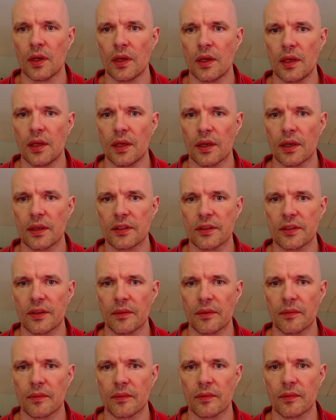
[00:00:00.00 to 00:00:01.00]
it's
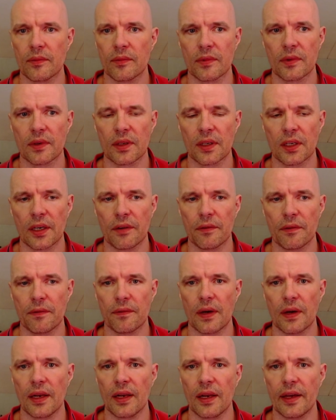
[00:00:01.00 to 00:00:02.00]
kind of
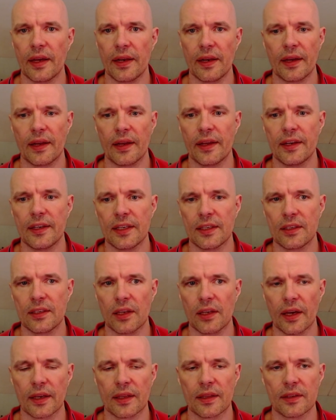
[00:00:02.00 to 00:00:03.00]
I did
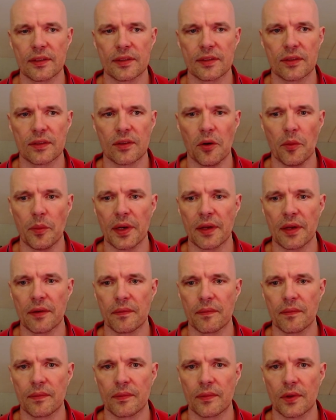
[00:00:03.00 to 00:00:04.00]
like this opening
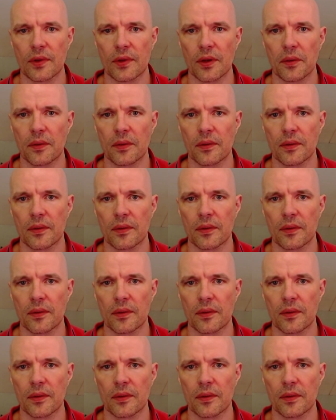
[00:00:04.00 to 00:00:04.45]
though.